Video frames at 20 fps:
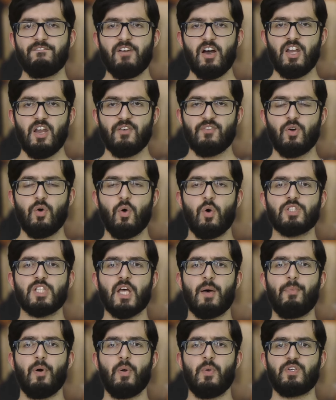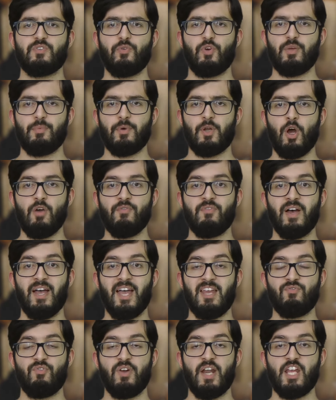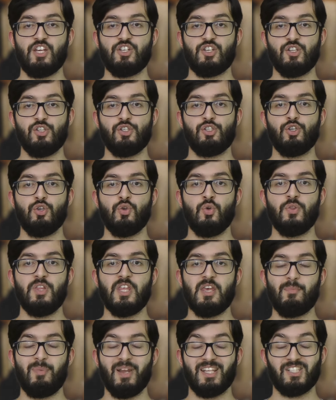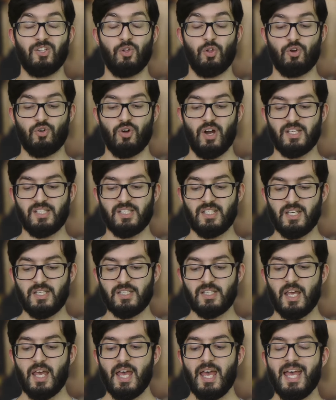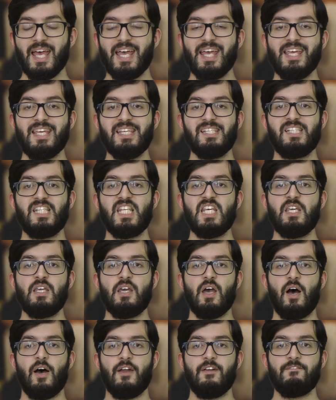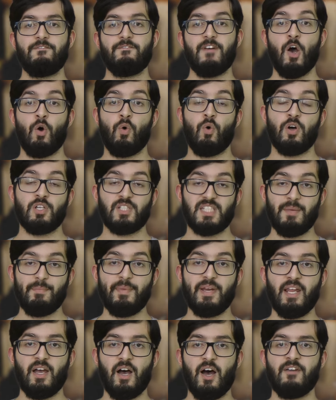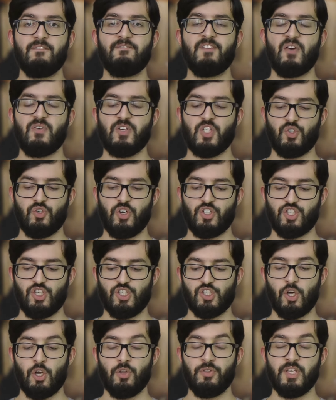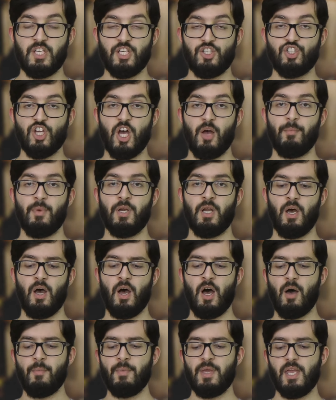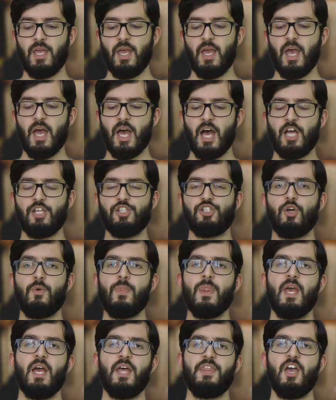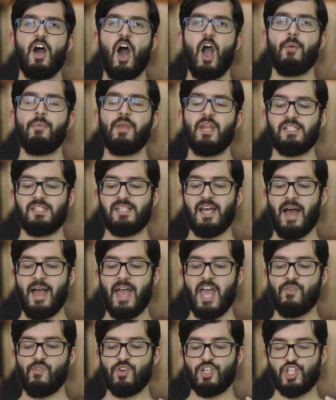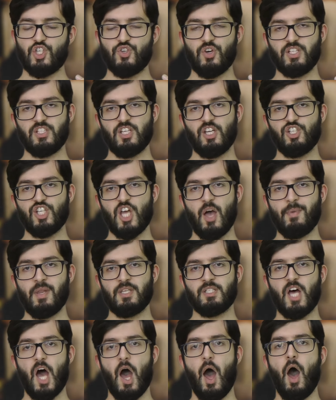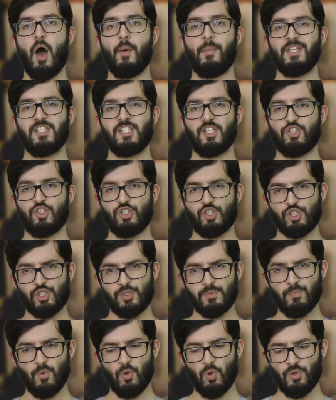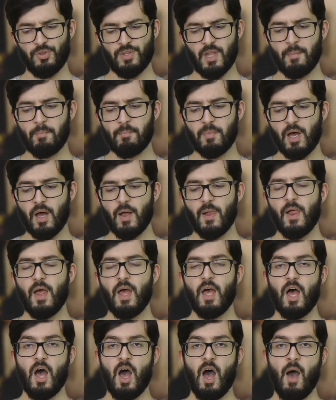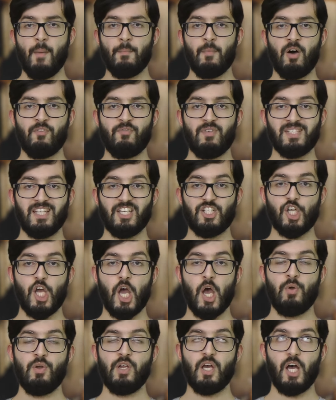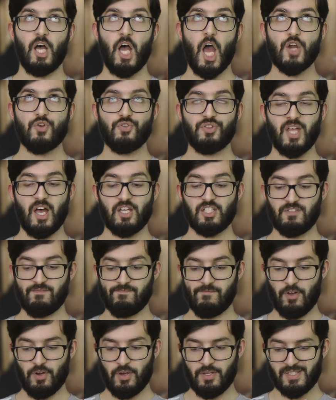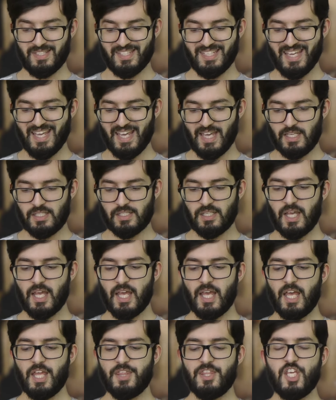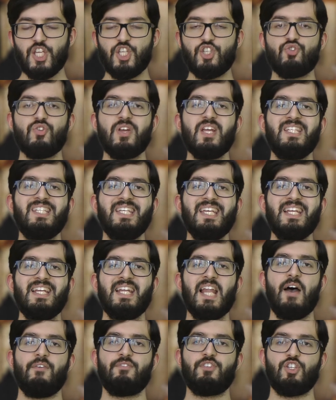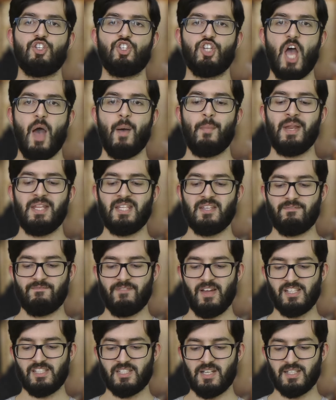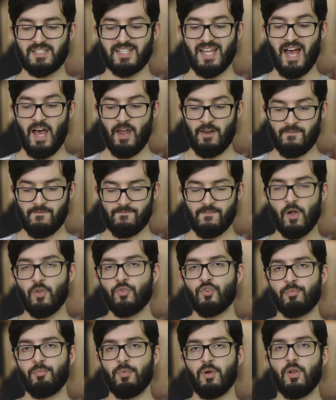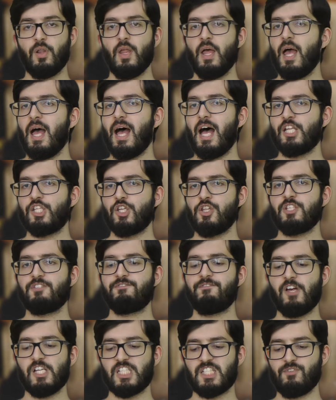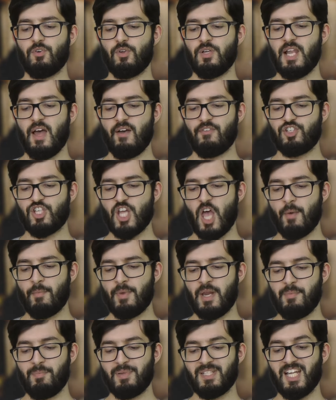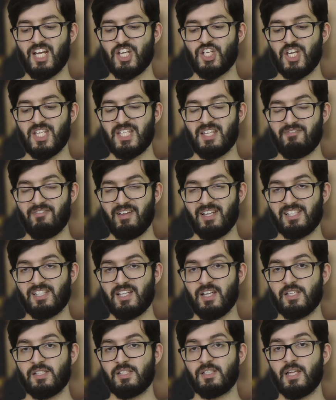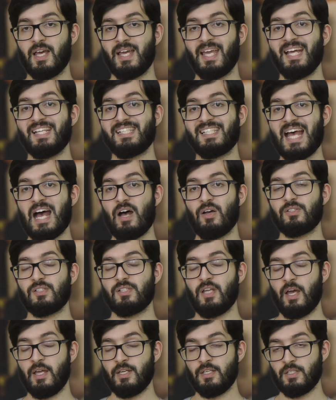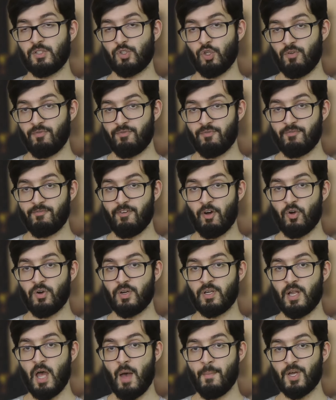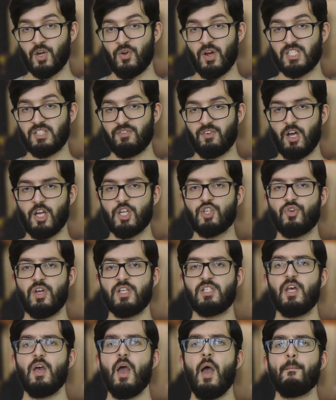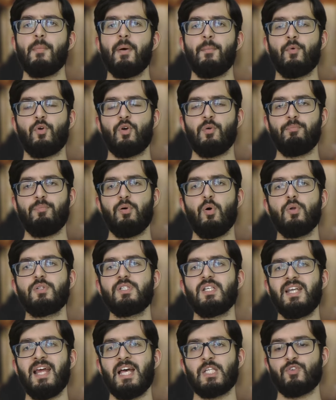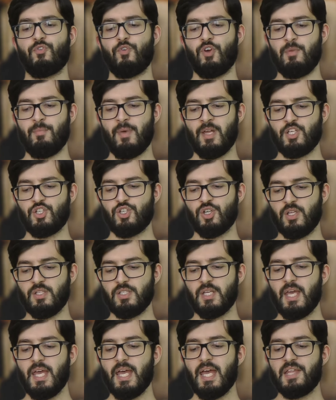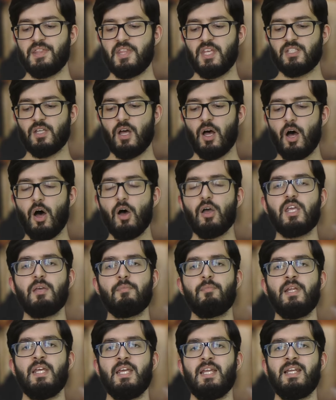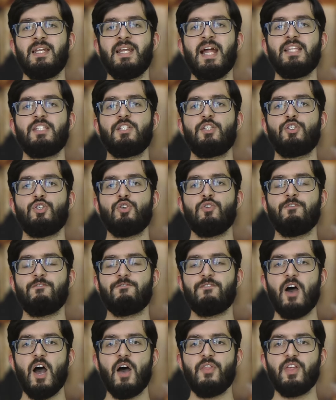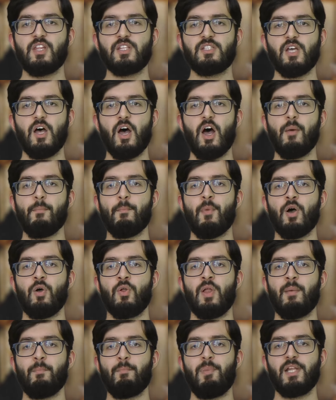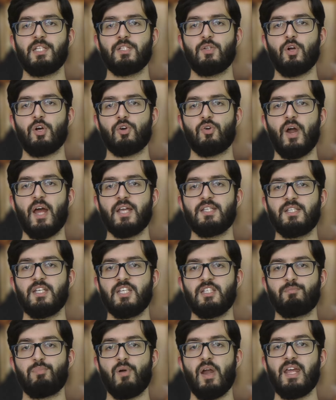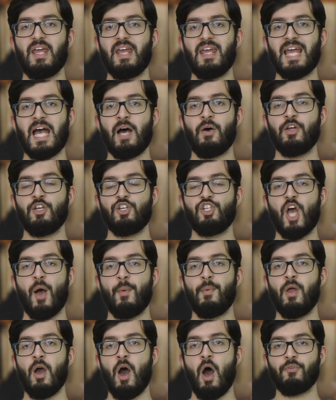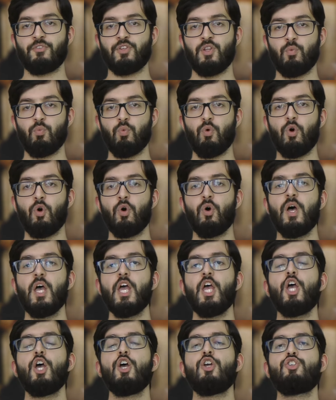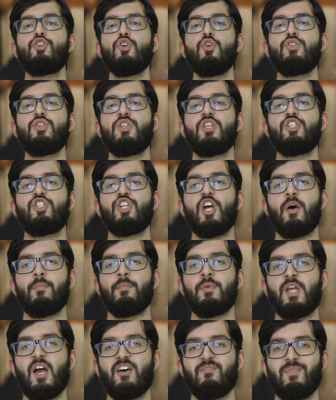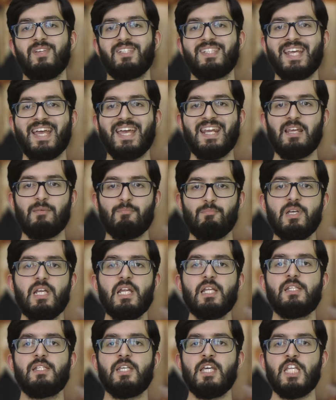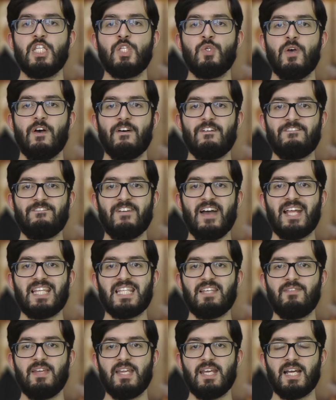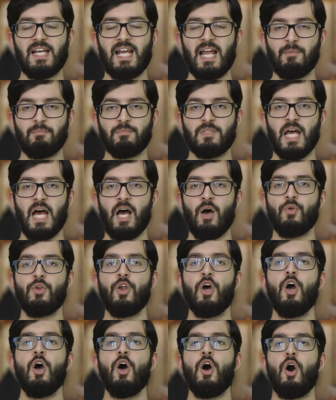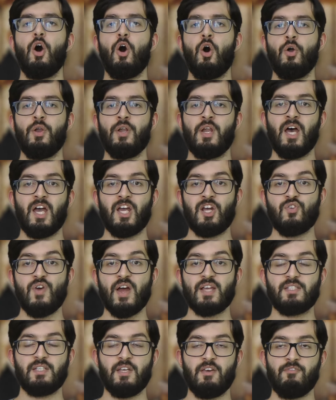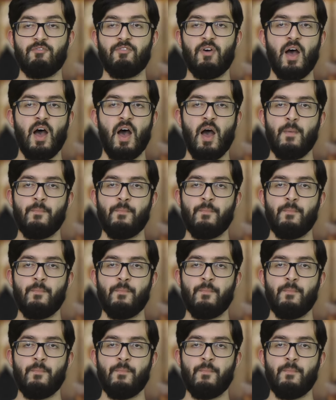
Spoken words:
Finally, of course, a point which I've already been over in relation to the political crises is the unfair or seemingly unfair restrictions on the German army. And so the argument is that in restricting Germany's army to such a small number of essentially only 100,000 volunteers, the treaty left Germany defenseless and vulnerable. And so this first of all left Germany potentially defenseless against outside sort of foreign aggressive countries, but more importantly, as I've already mentioned, this arguably led to further turmoil and political crises breaking out in Germany after the war due to the German government's inability to effectively clamp down on aggressive